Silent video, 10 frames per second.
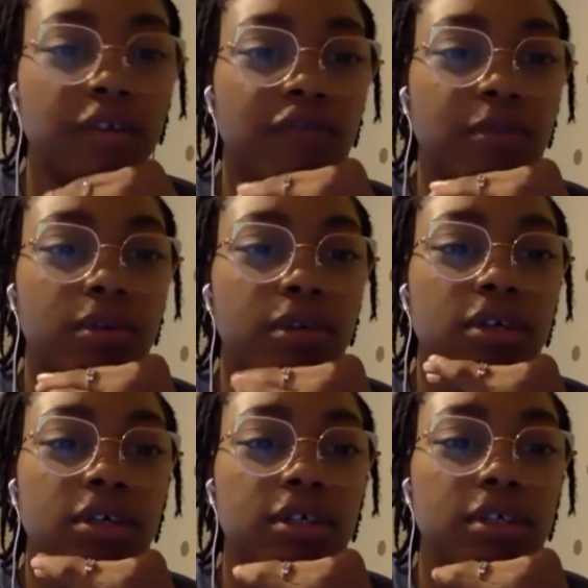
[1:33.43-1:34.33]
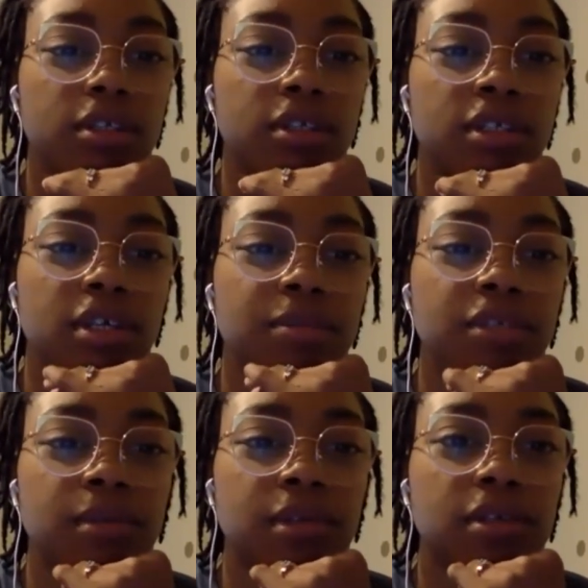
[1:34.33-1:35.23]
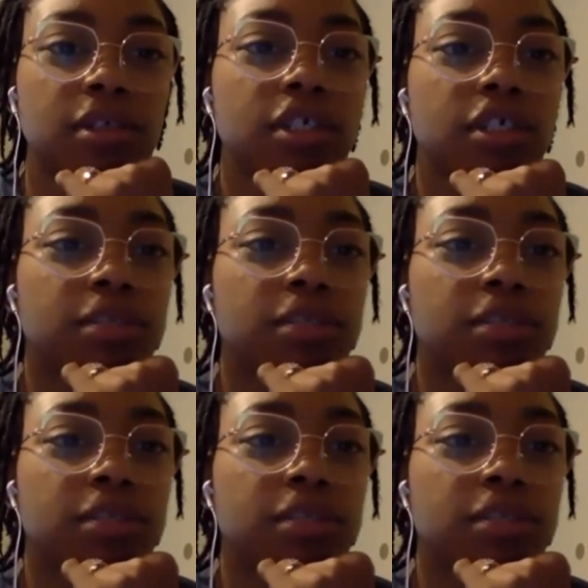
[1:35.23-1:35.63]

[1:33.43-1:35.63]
for the steps that we're going